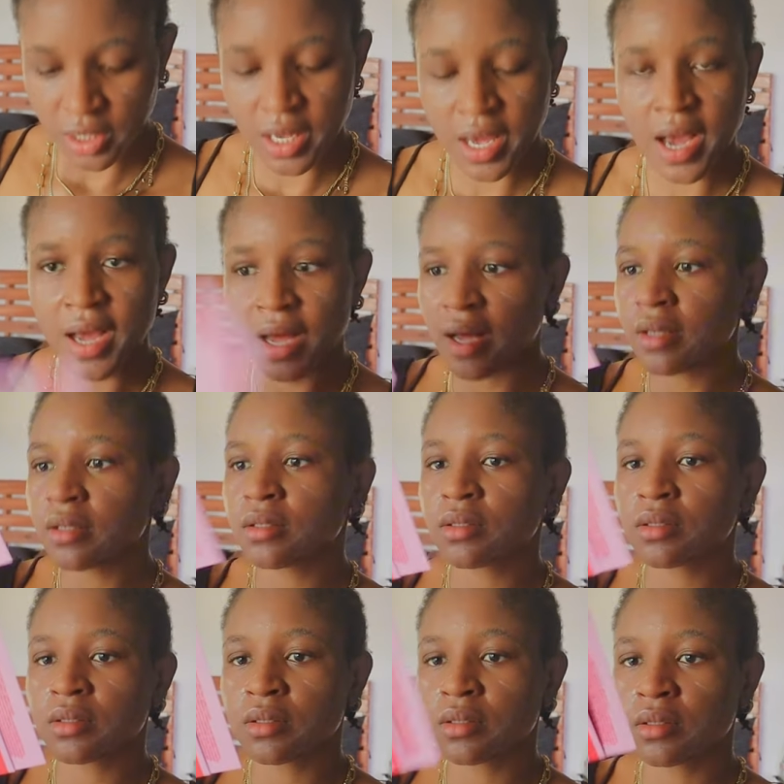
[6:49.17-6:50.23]
It
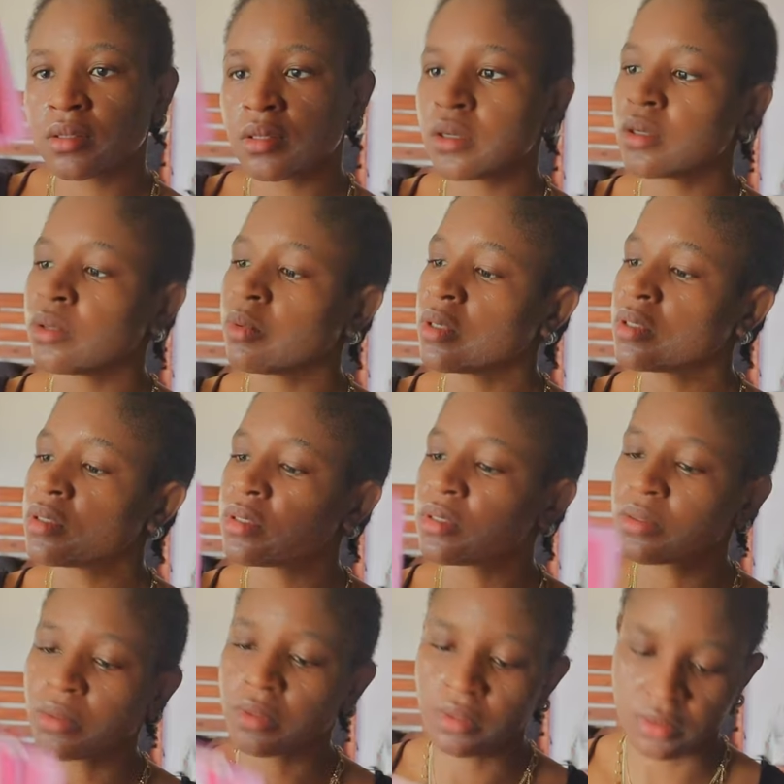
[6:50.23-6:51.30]
has, what is
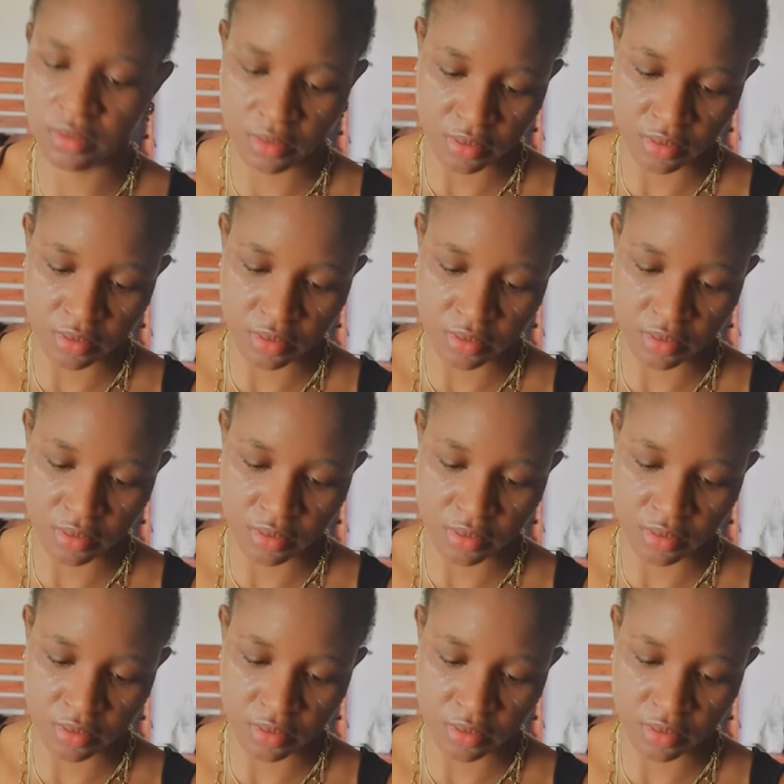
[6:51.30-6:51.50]
this one?